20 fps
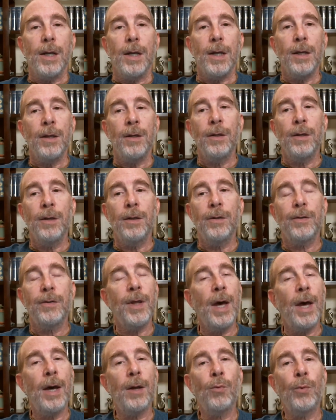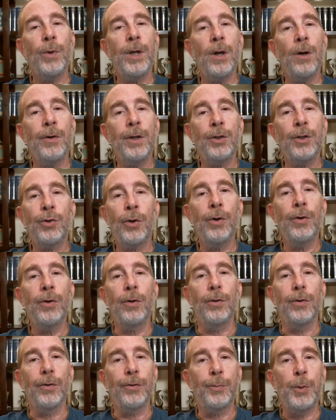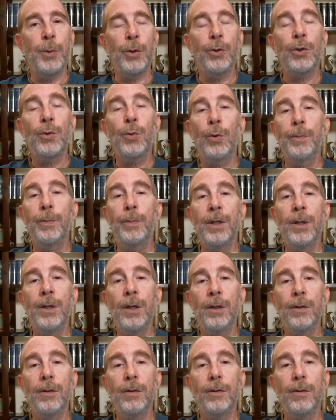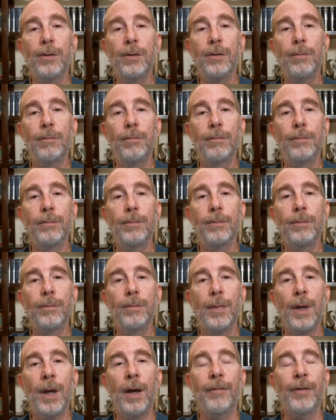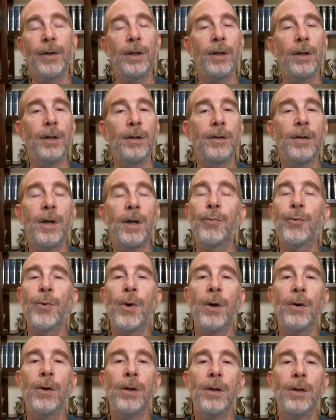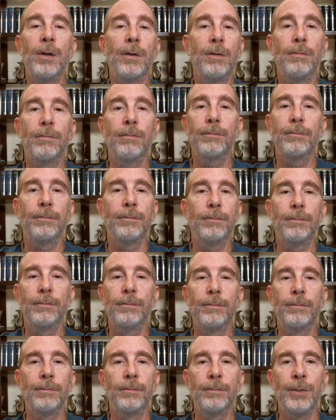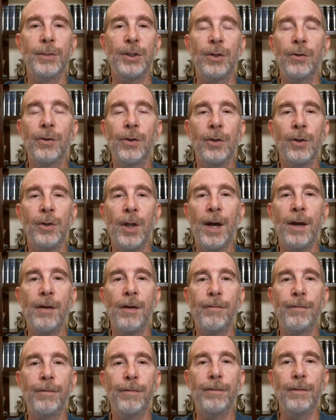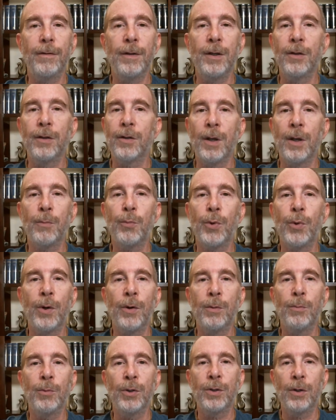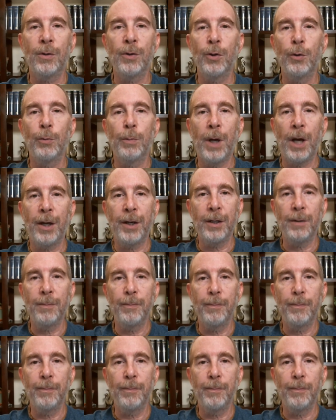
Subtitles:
is that we are eternal spiritual beings having a temporary material life in a temporary material body.